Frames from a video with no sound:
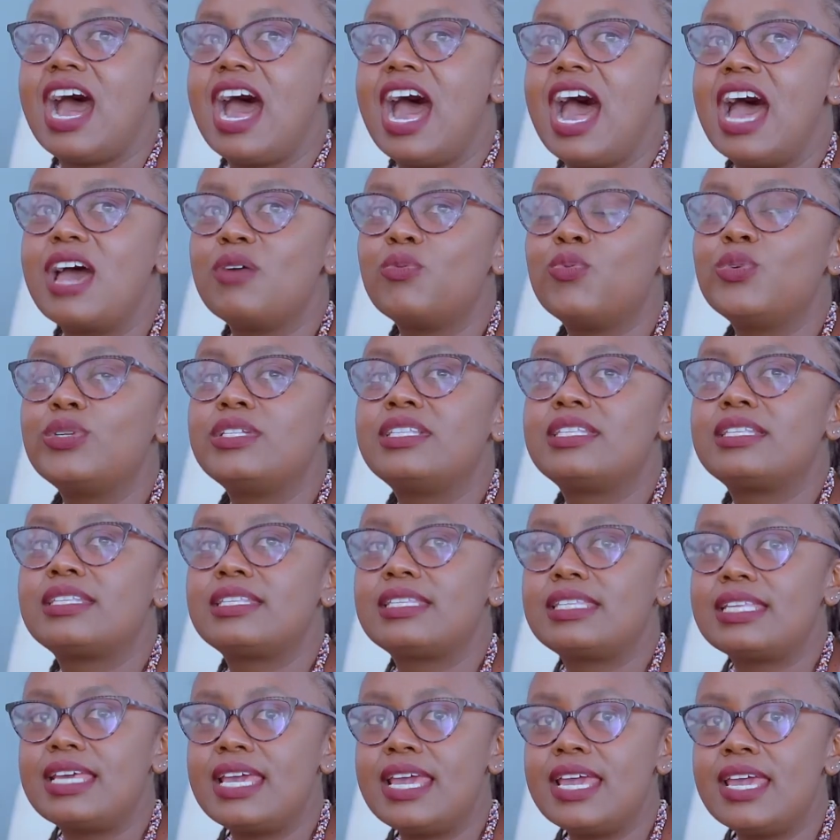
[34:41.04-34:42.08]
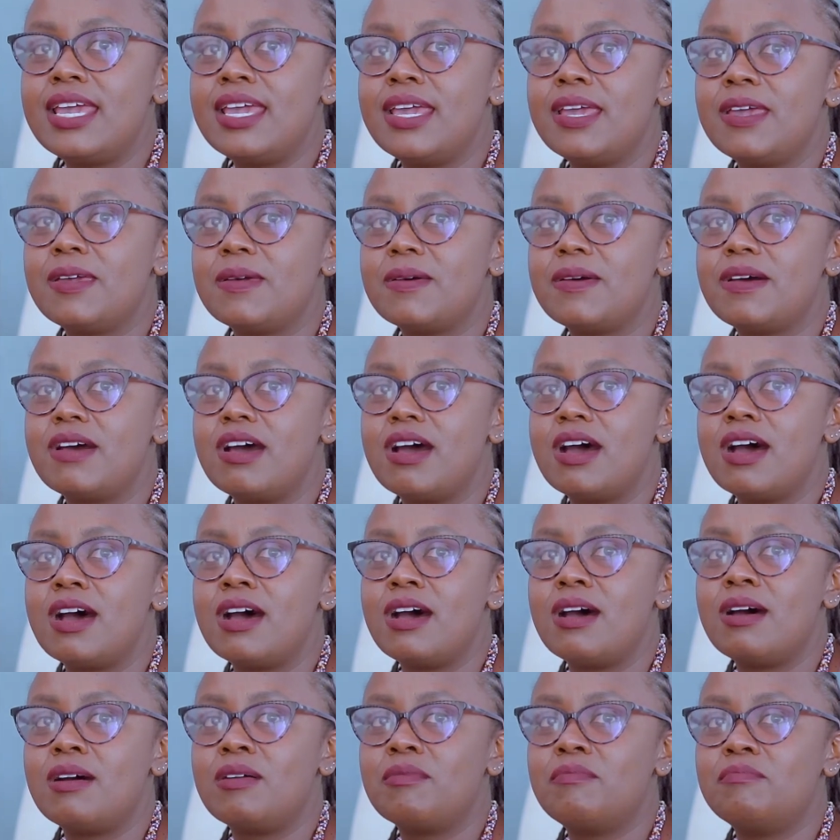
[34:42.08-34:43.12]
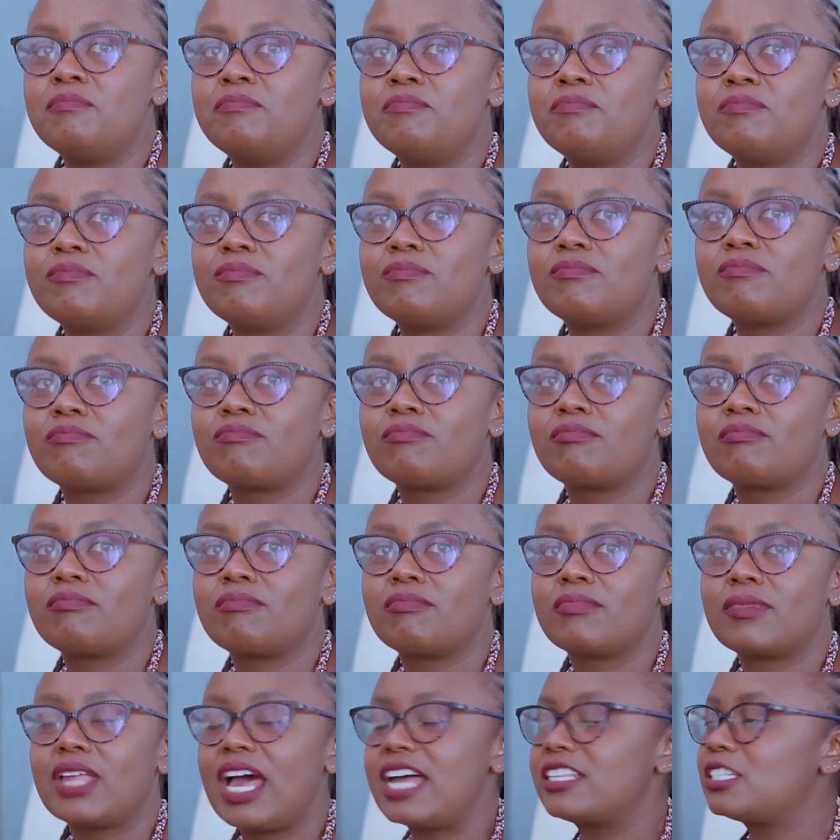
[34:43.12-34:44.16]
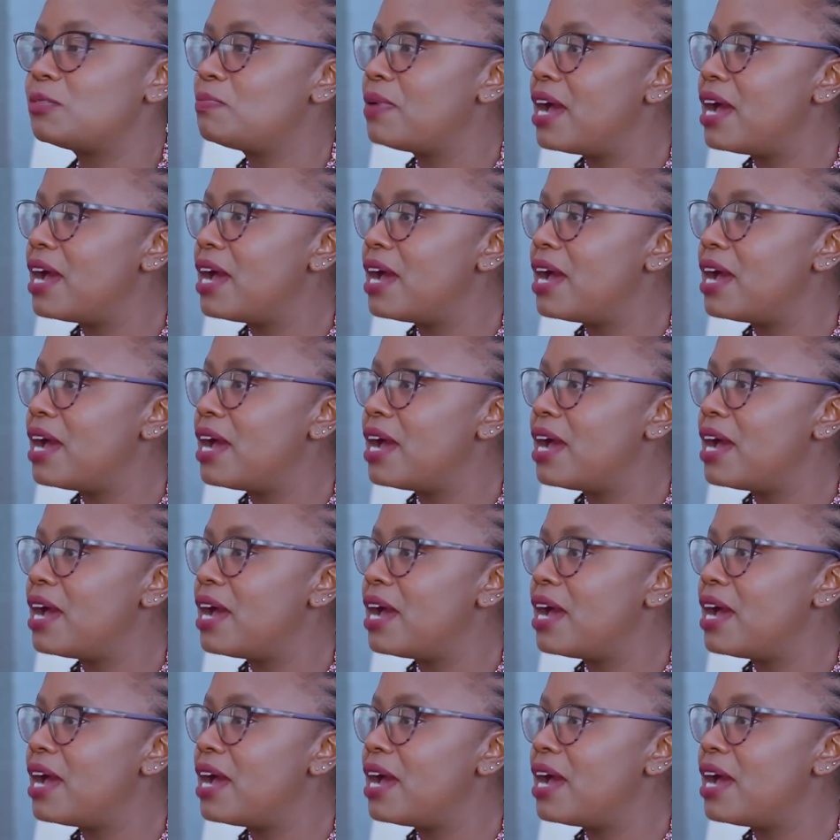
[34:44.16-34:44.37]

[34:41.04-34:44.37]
I would say, as